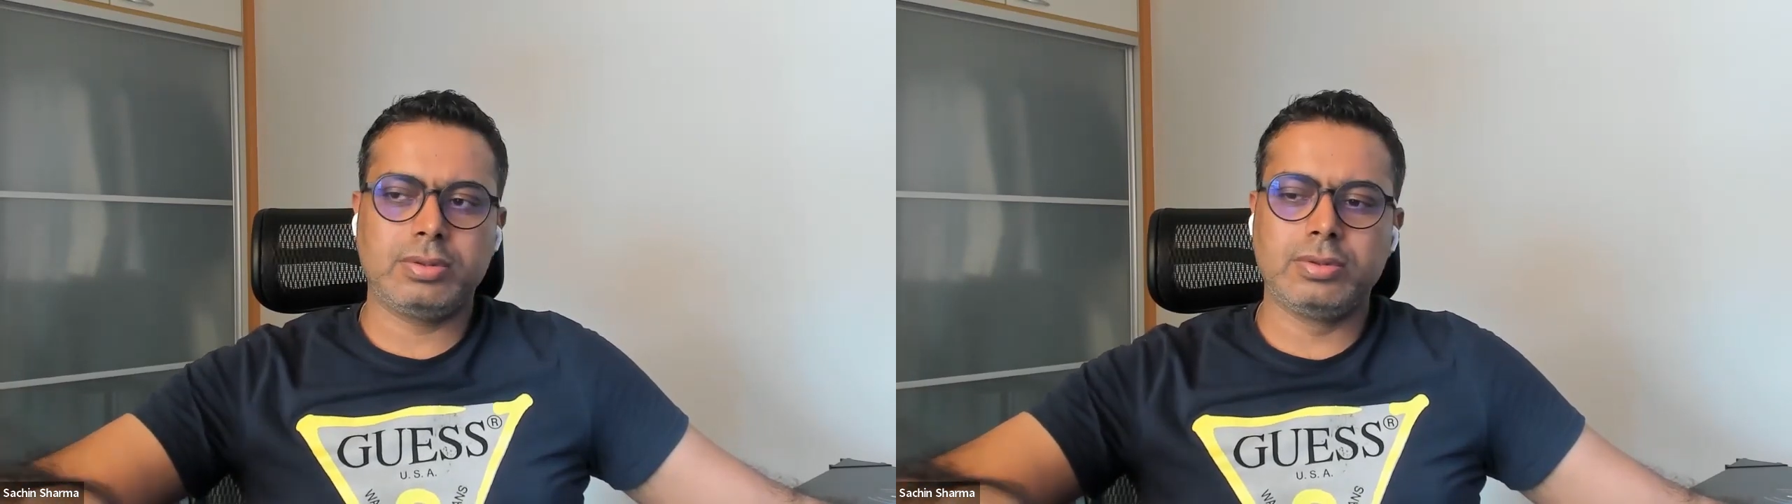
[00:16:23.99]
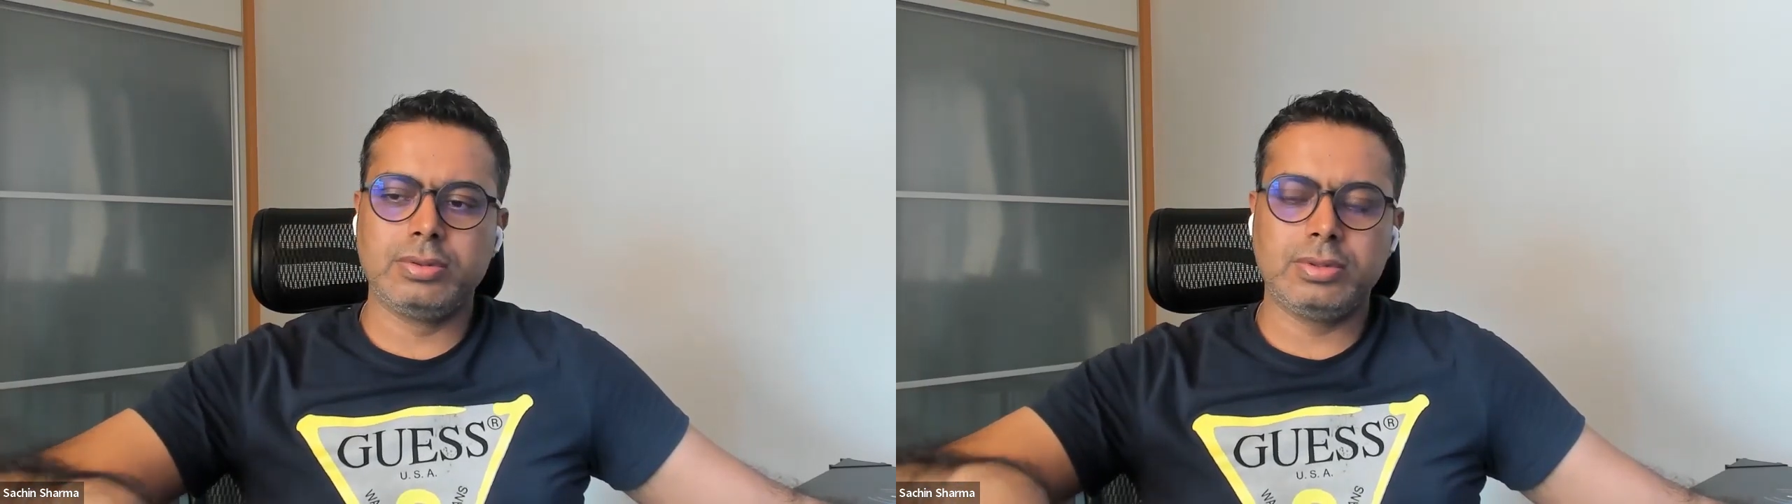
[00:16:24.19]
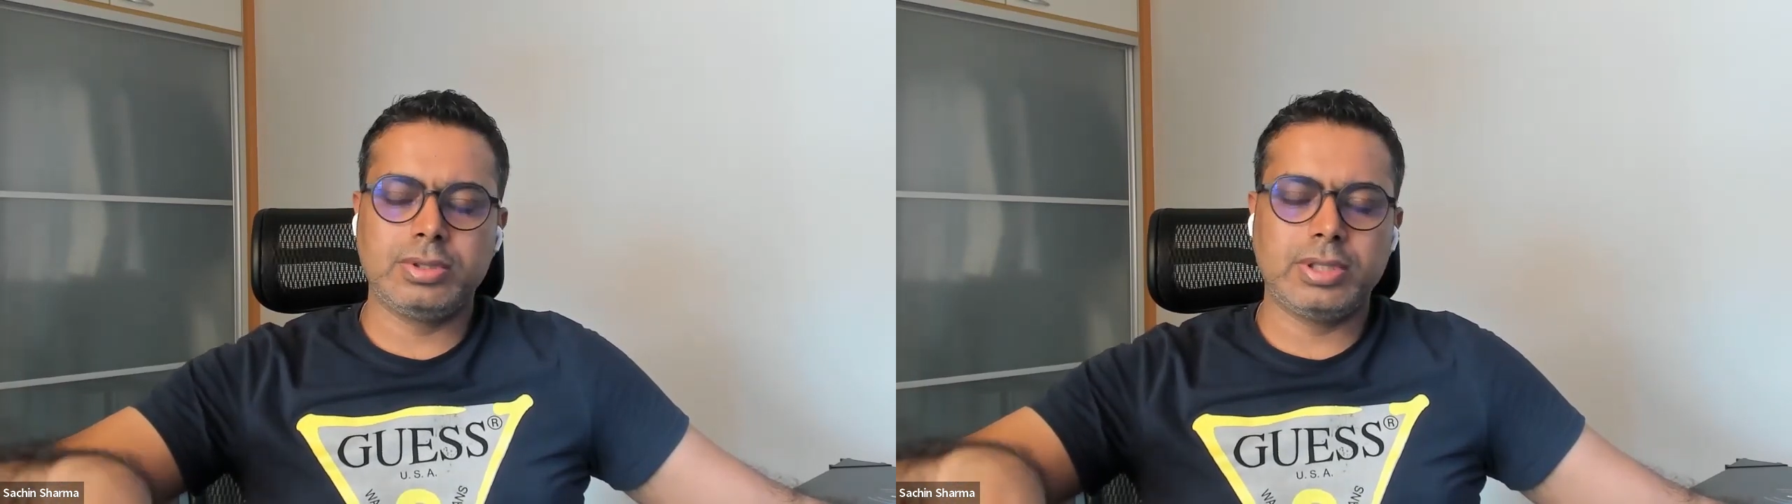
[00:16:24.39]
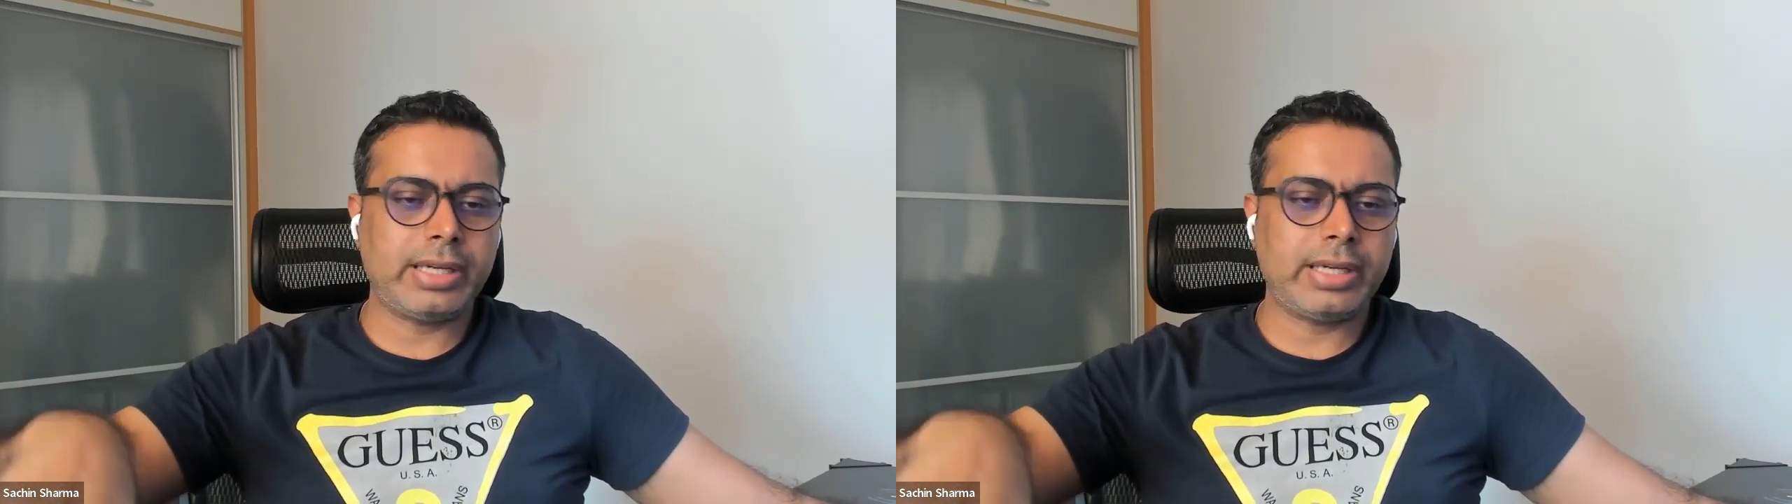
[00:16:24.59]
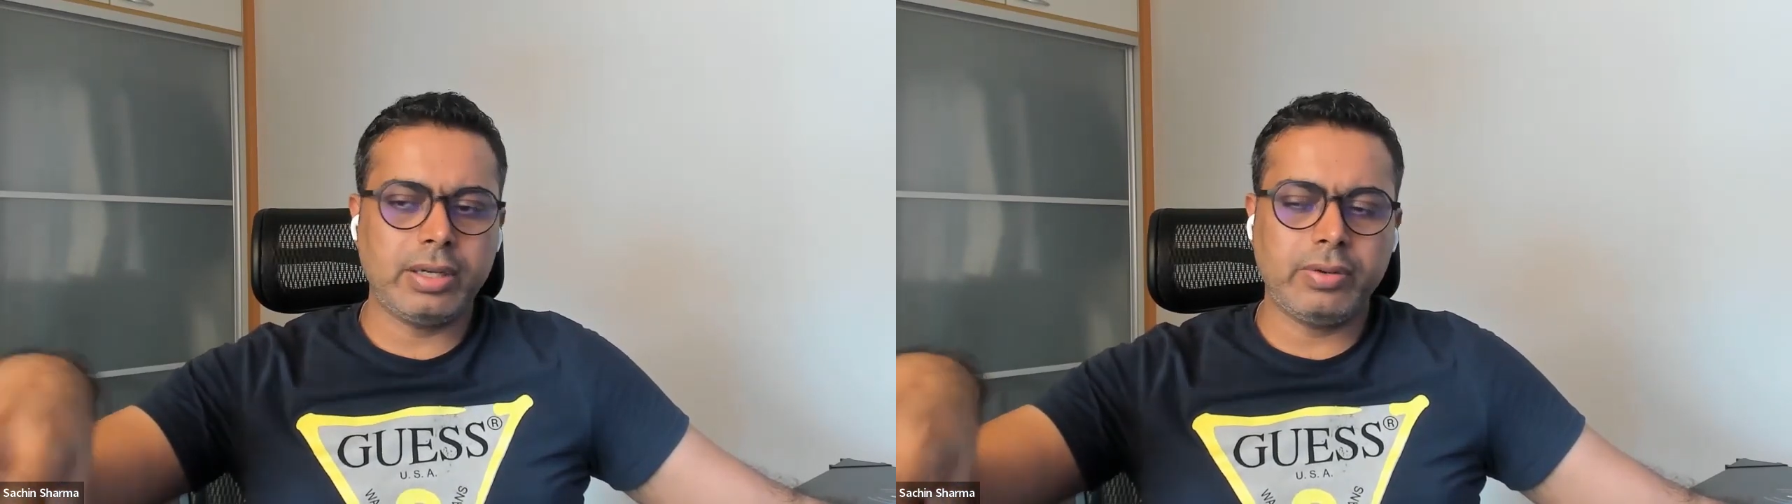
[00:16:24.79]
to
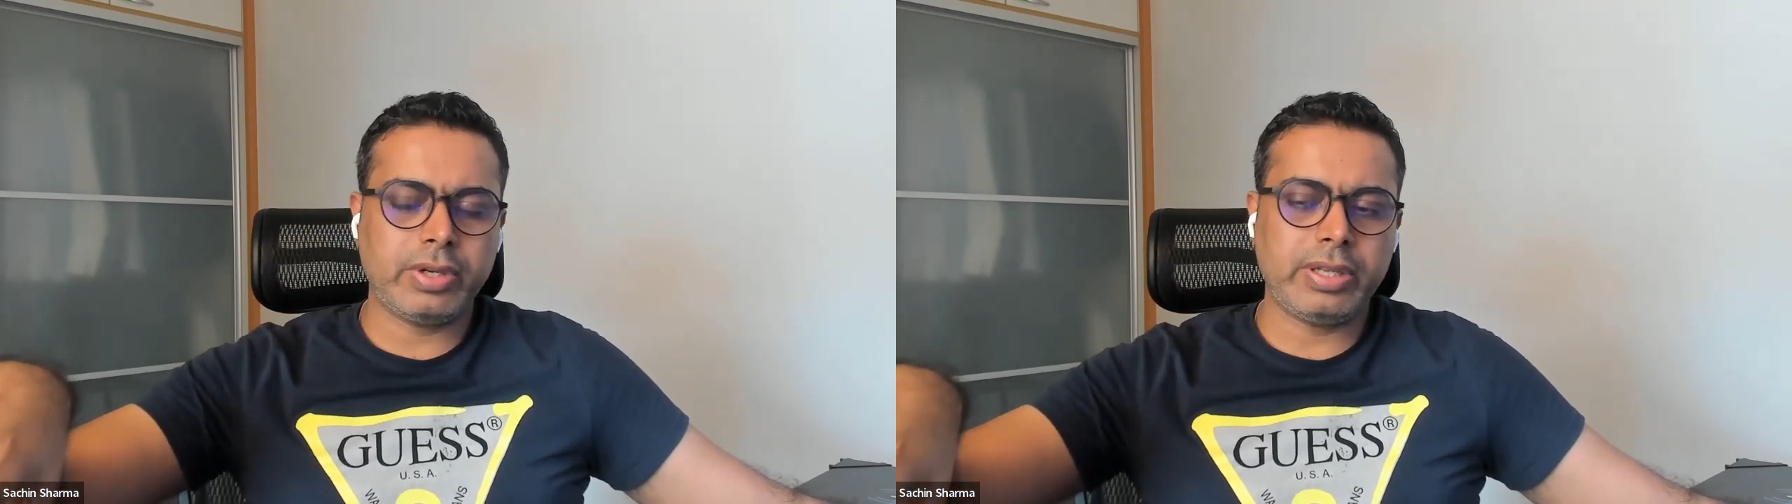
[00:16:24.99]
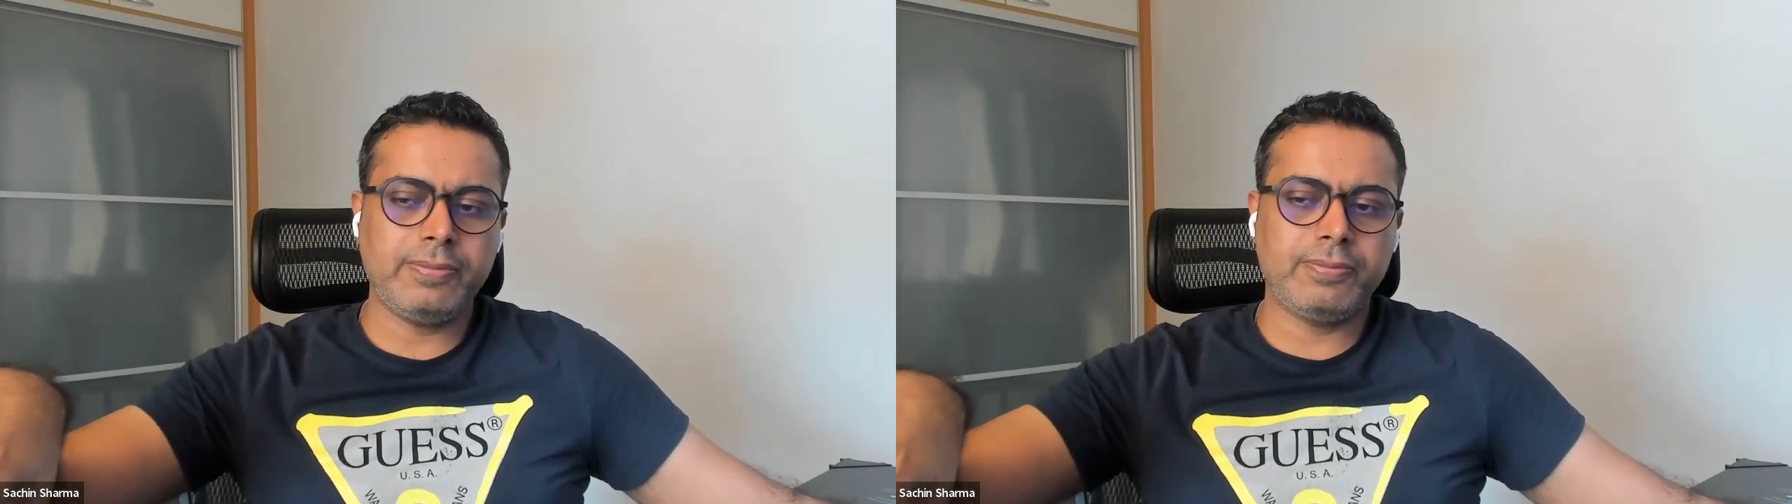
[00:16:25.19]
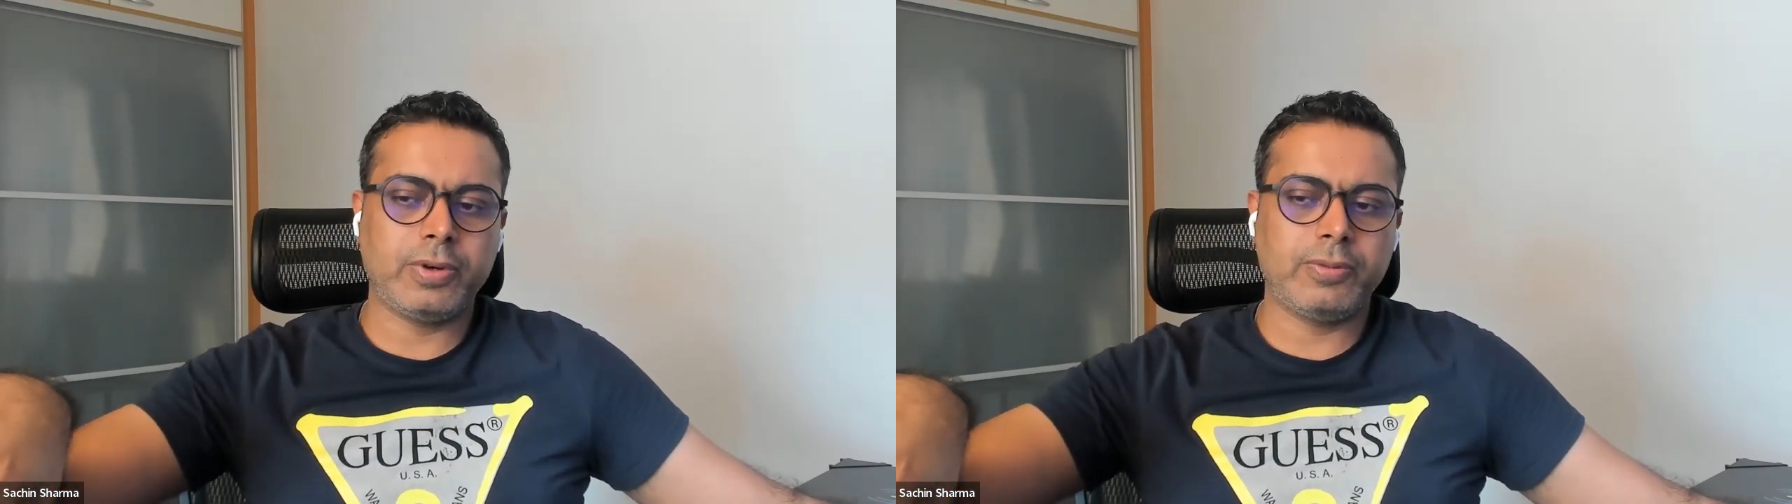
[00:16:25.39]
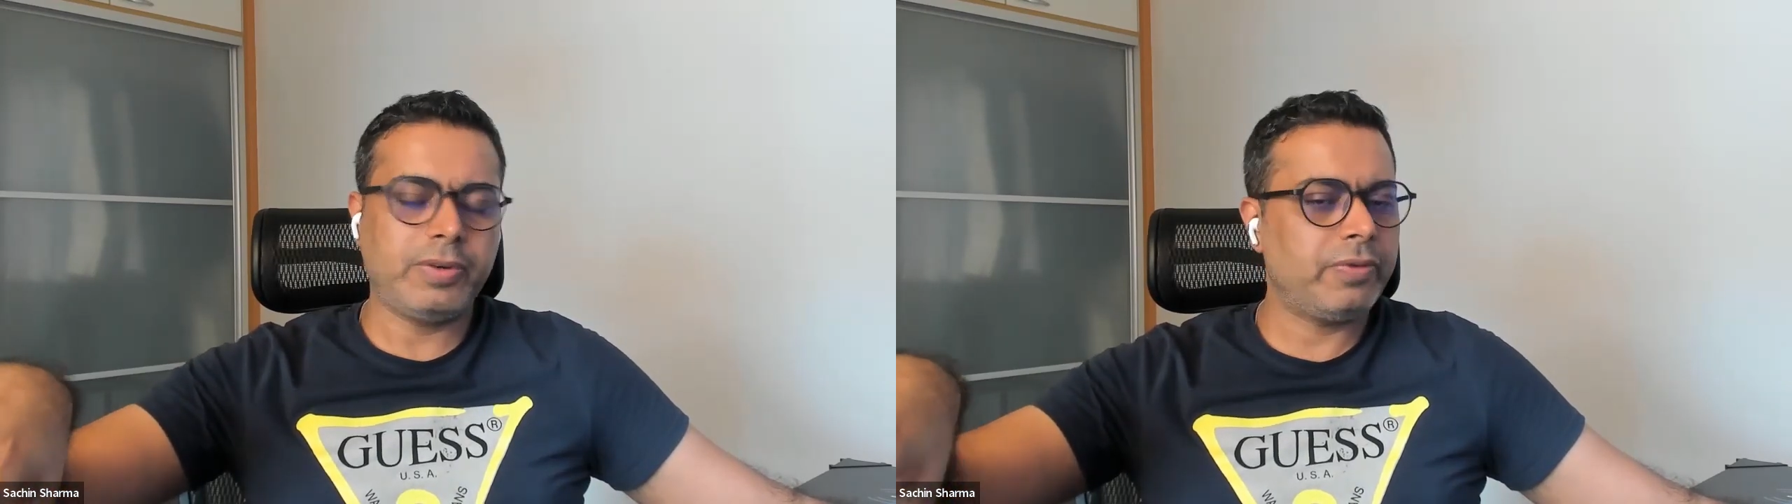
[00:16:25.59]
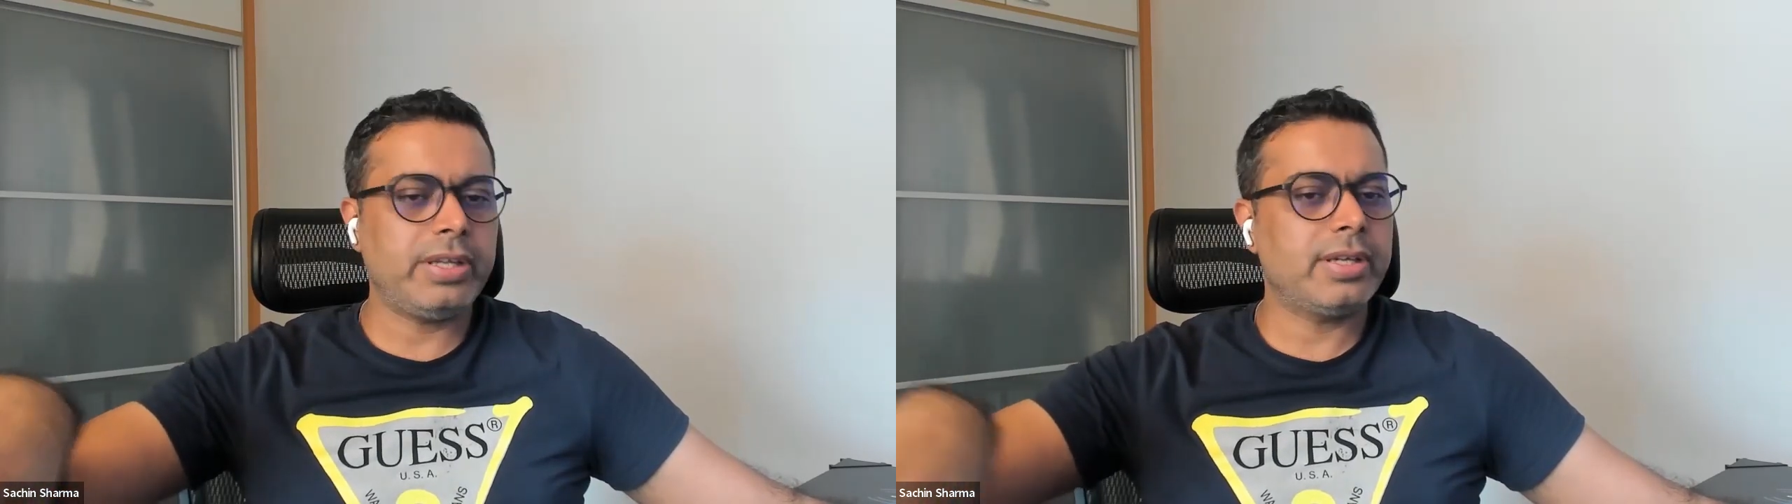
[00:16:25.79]
that country for
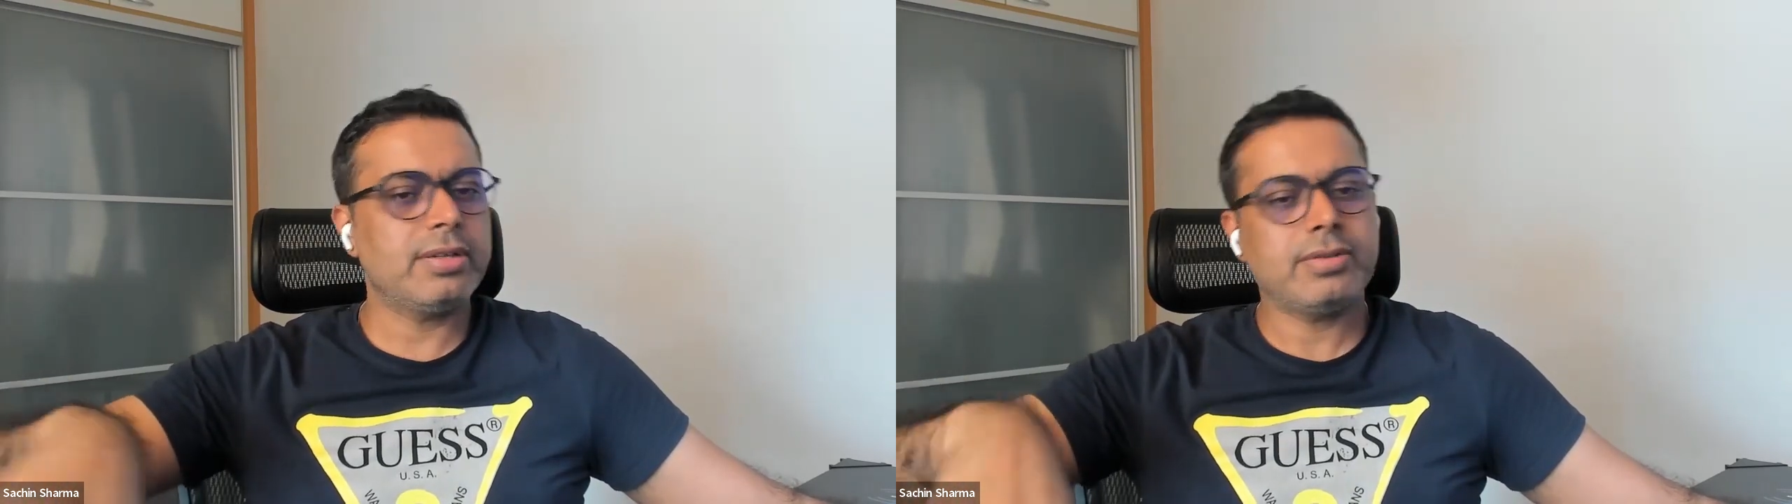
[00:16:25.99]
50 years,